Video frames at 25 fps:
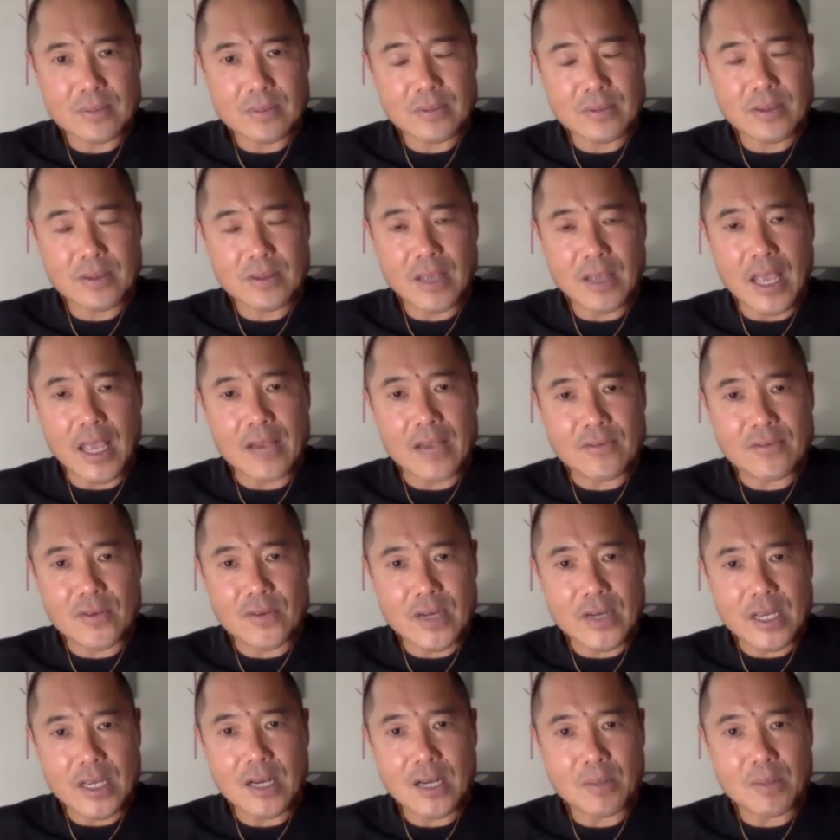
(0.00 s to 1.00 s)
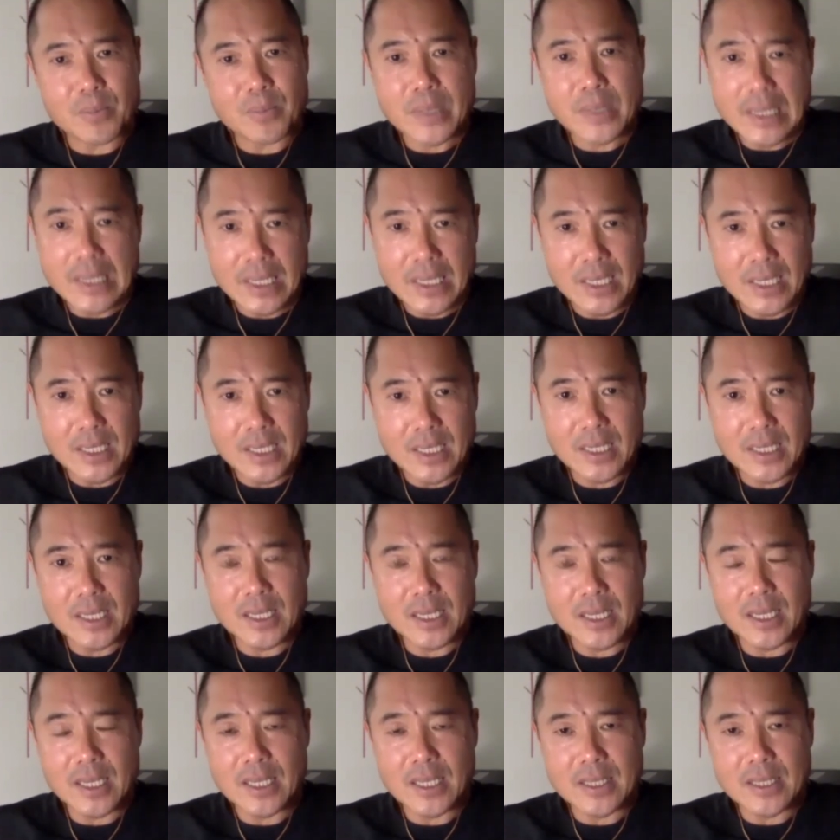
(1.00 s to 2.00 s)
Every company
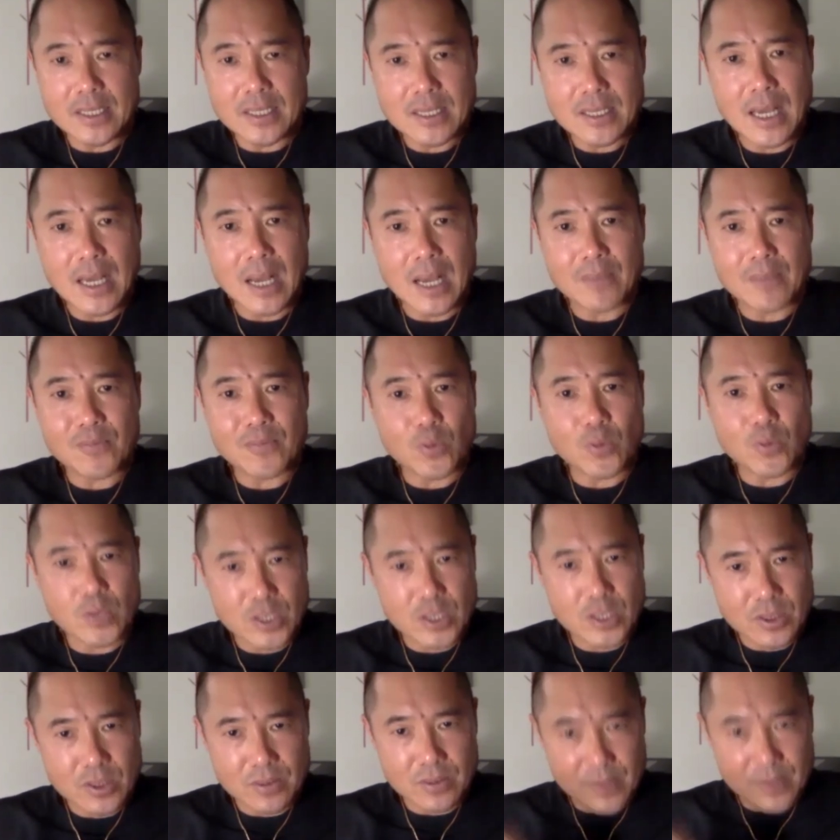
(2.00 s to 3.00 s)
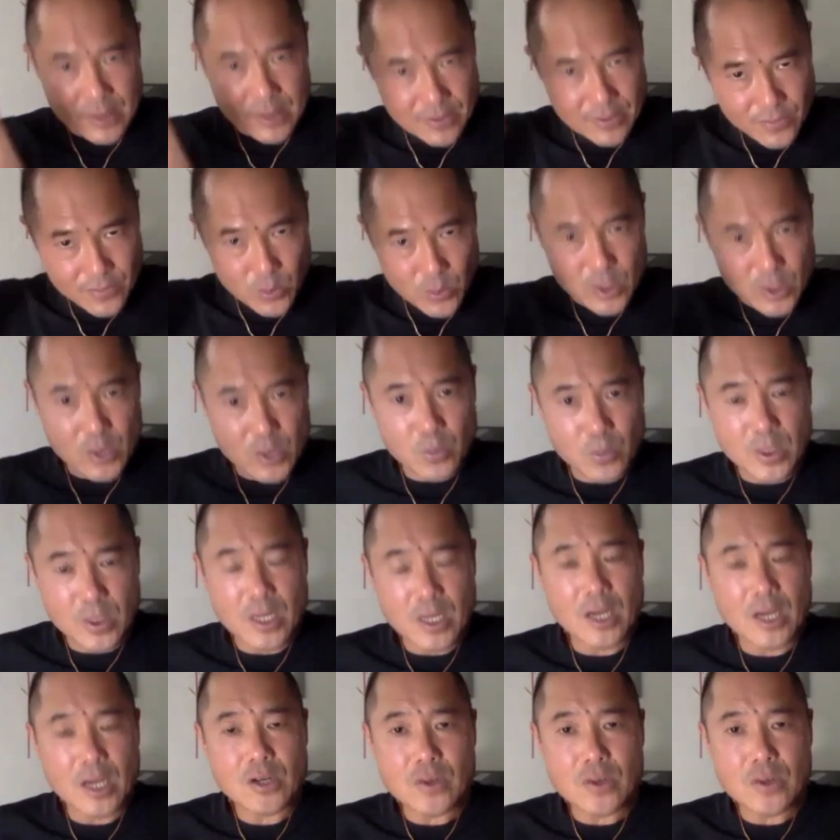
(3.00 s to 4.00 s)
in the Fortune
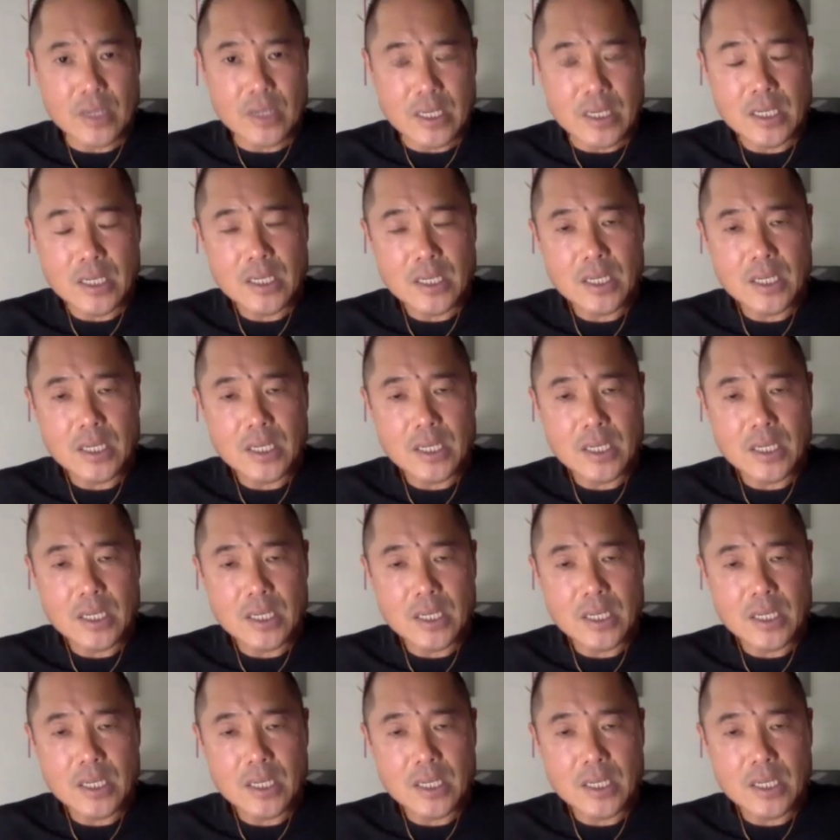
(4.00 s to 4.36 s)
100,